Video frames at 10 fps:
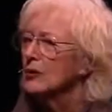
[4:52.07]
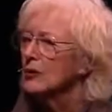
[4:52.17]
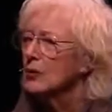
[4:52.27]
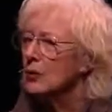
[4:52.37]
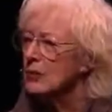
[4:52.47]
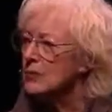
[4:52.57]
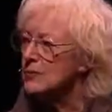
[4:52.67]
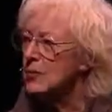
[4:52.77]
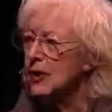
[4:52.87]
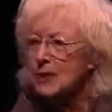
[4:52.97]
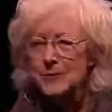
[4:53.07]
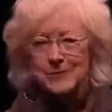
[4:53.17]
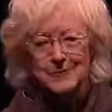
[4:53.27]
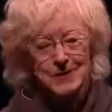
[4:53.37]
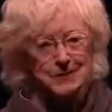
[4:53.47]
But where was Muhammad
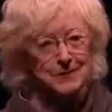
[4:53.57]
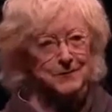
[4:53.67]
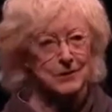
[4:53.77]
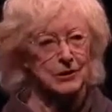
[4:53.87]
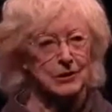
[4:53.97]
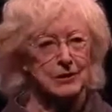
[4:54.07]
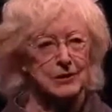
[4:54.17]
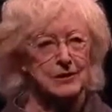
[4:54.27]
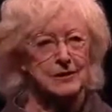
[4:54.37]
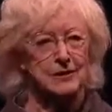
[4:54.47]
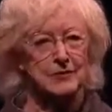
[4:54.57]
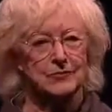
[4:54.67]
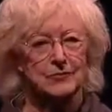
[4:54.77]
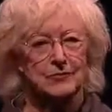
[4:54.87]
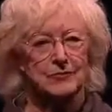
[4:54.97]
himself in all this?
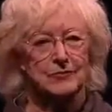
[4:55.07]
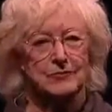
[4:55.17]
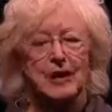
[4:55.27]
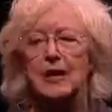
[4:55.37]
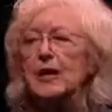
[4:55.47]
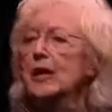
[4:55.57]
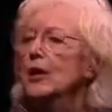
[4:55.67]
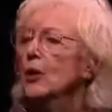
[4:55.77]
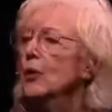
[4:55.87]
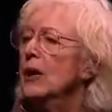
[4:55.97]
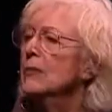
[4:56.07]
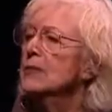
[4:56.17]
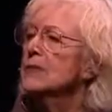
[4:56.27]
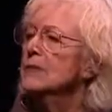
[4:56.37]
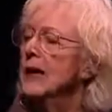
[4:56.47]
Where
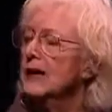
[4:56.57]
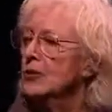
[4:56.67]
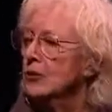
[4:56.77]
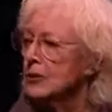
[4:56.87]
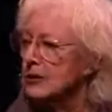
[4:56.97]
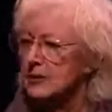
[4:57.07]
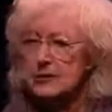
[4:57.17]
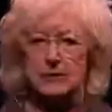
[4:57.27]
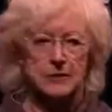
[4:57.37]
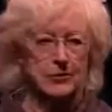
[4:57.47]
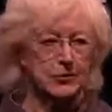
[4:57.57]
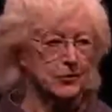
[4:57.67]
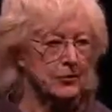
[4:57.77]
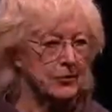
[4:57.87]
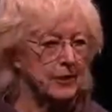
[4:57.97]
was the man who listened to the
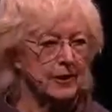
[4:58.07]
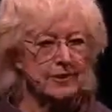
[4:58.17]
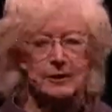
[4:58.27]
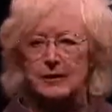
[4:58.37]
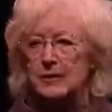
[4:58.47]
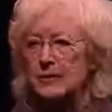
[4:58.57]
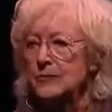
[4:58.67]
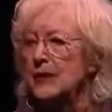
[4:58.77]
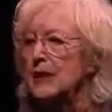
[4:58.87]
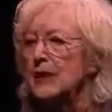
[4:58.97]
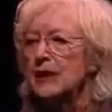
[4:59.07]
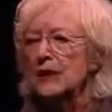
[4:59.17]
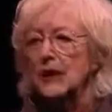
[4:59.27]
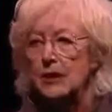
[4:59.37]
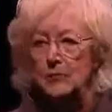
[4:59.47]
Quran telling him,
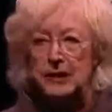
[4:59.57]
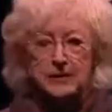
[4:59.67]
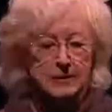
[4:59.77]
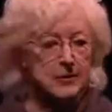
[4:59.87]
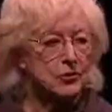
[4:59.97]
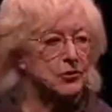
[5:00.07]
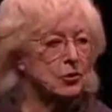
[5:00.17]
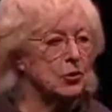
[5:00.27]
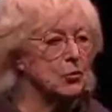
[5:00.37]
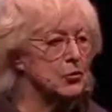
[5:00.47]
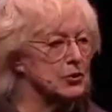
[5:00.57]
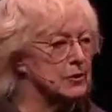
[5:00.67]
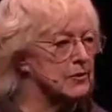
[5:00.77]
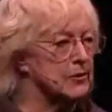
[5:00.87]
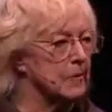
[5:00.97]
and by extension all
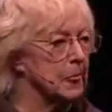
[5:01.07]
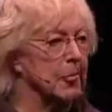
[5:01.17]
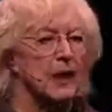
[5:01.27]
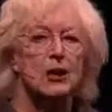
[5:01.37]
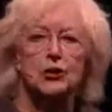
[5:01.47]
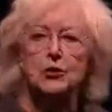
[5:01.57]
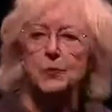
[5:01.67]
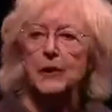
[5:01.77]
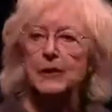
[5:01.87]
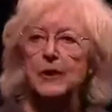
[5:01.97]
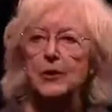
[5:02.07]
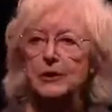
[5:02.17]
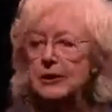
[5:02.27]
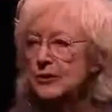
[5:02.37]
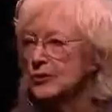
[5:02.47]
Muslims, to pay no
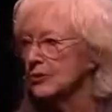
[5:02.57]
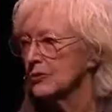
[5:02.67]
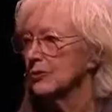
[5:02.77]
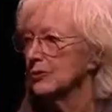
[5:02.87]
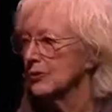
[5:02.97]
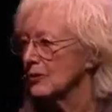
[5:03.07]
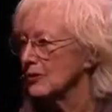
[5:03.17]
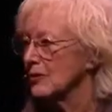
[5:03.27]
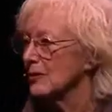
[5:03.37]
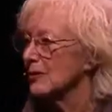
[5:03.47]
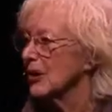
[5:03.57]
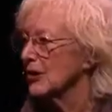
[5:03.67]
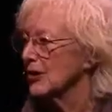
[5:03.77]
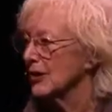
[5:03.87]
attention to taunts and mockery?